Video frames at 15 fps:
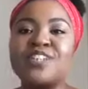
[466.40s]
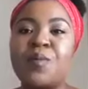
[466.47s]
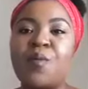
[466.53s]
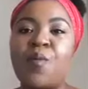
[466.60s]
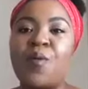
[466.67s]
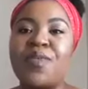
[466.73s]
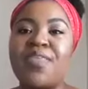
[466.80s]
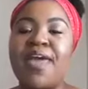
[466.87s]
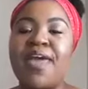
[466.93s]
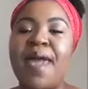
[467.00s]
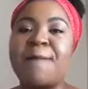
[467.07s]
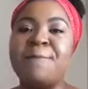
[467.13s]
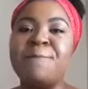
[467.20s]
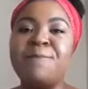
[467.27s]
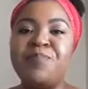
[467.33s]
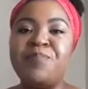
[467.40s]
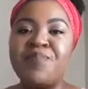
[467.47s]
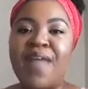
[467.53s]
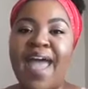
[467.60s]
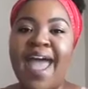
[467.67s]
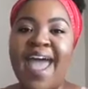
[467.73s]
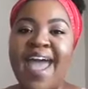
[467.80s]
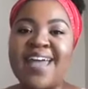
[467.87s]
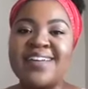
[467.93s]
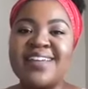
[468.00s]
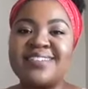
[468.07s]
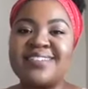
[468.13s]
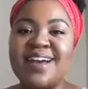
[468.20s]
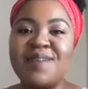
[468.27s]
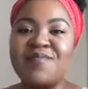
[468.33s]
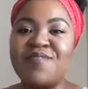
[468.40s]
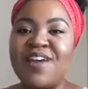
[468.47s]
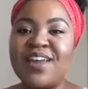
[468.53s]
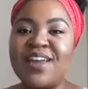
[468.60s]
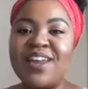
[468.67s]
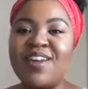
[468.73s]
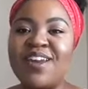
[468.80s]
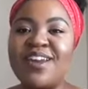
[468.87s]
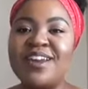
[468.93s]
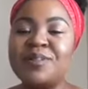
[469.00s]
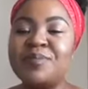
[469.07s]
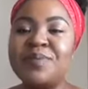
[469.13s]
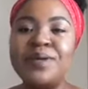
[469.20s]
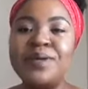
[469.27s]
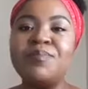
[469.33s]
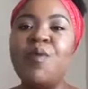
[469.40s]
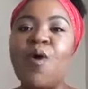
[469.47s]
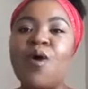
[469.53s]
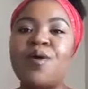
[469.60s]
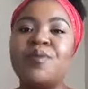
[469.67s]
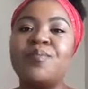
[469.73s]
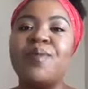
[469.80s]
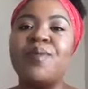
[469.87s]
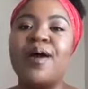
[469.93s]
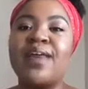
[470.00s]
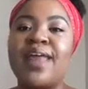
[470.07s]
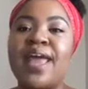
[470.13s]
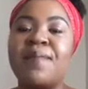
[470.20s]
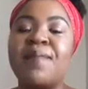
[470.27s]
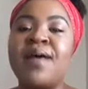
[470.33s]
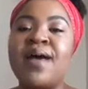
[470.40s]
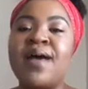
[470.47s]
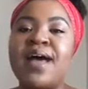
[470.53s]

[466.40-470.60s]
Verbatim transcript: up with him and um, find out a little bit more about him.